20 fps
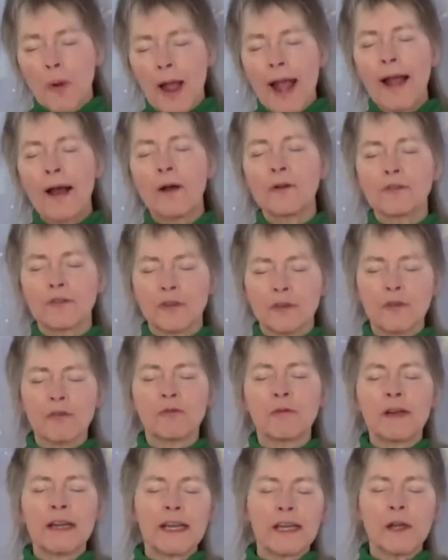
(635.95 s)
how to
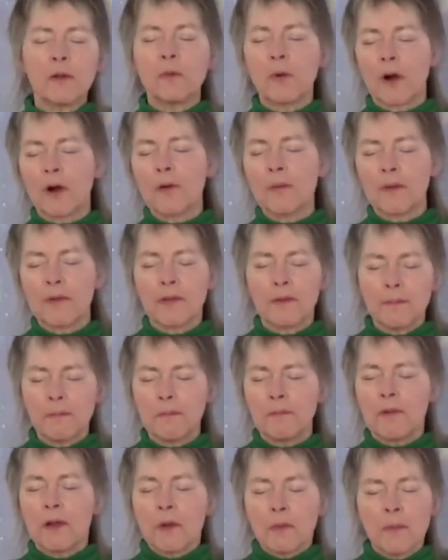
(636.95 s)
really work with
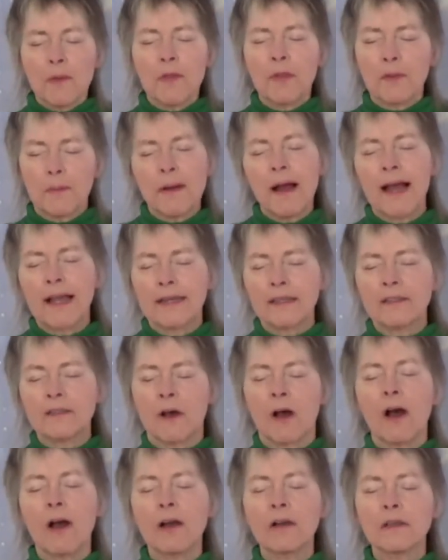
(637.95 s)
the mind
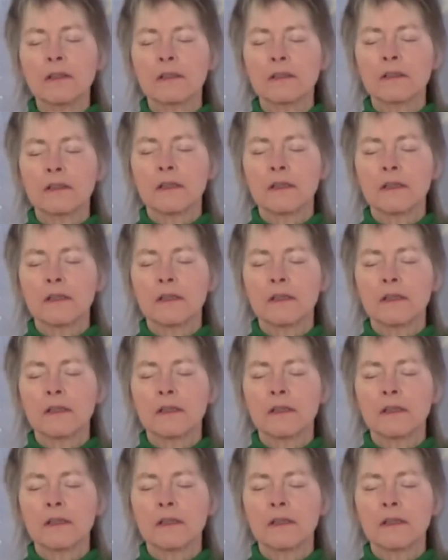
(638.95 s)
talk,